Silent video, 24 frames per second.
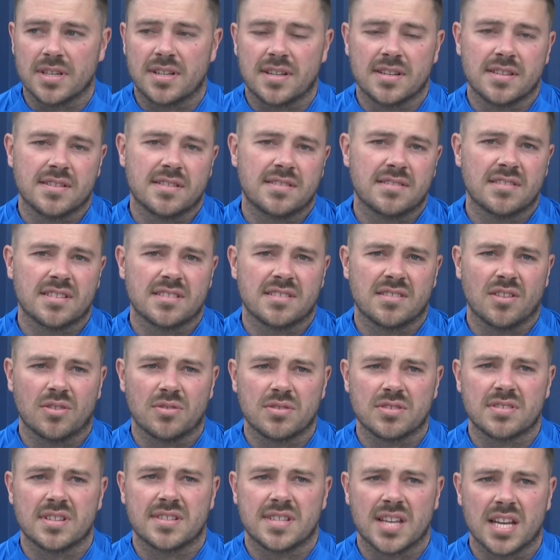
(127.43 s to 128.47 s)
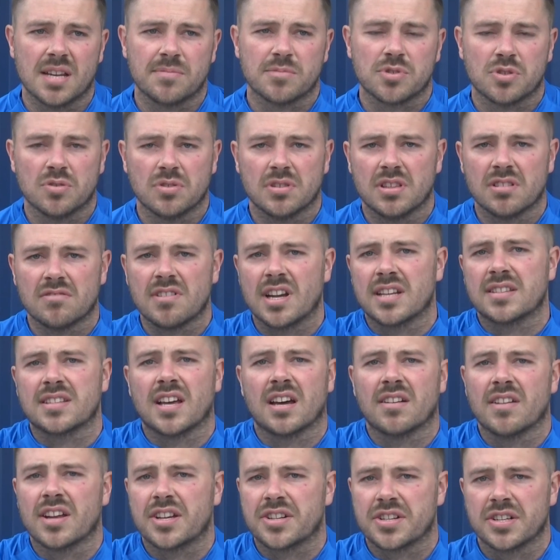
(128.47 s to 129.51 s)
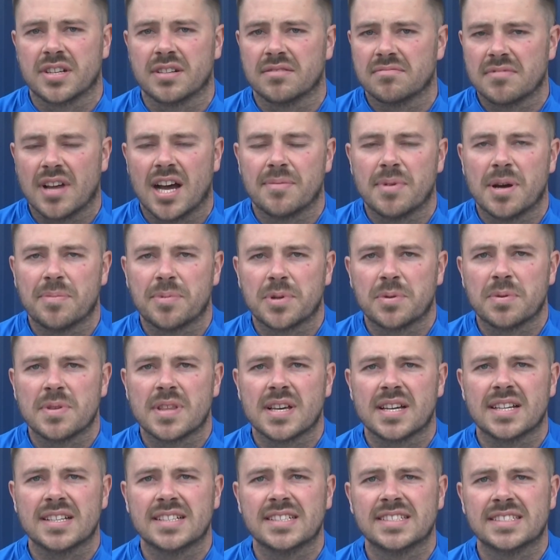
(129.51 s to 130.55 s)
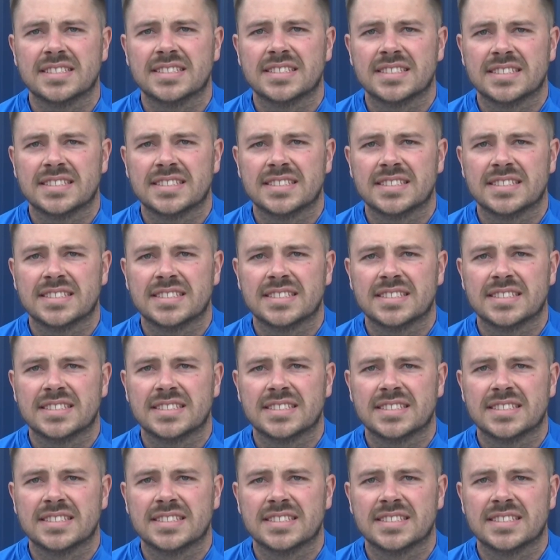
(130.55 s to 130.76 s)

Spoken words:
because as long as the team's going in the right direction, I'm happy with that.